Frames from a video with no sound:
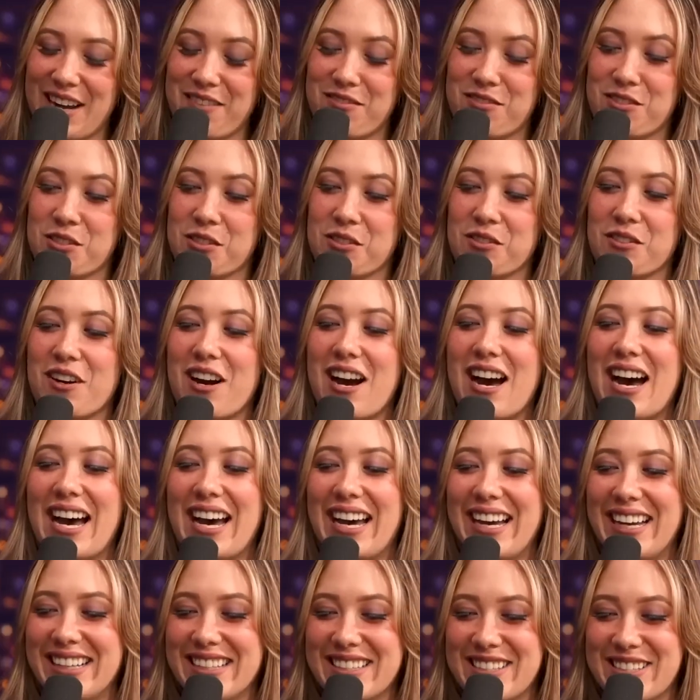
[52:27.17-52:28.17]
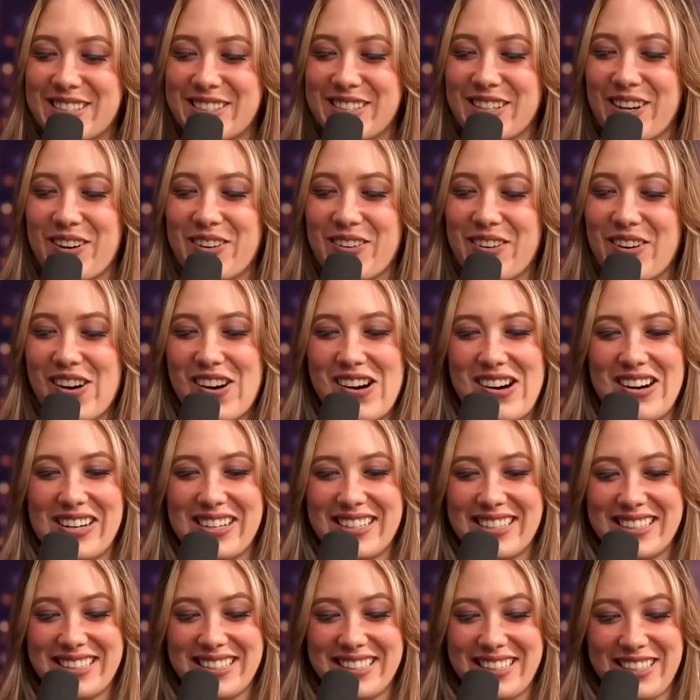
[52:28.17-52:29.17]
I've tried so
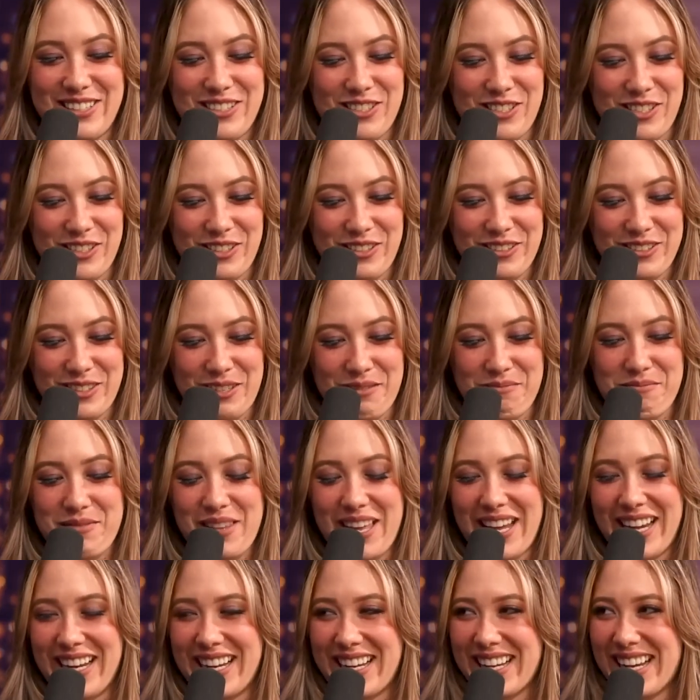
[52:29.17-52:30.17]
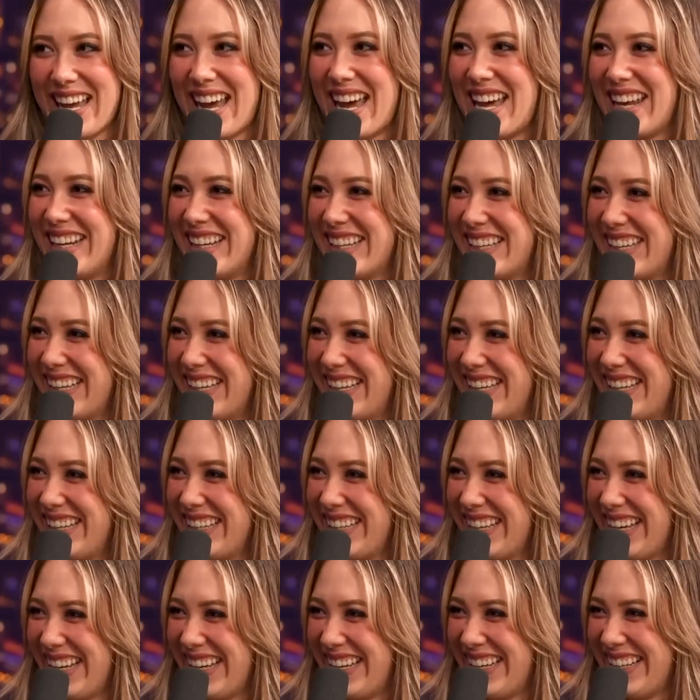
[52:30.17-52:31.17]
hard to teach you some like
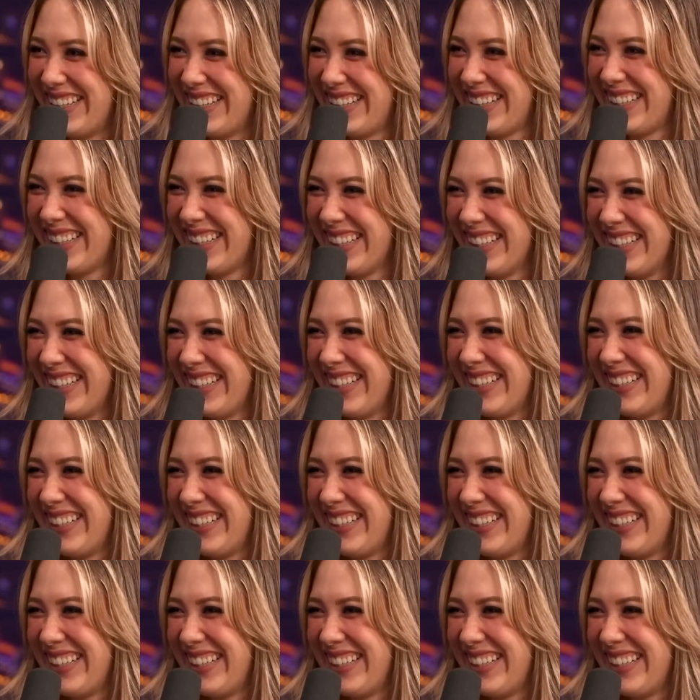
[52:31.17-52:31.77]
etiquette and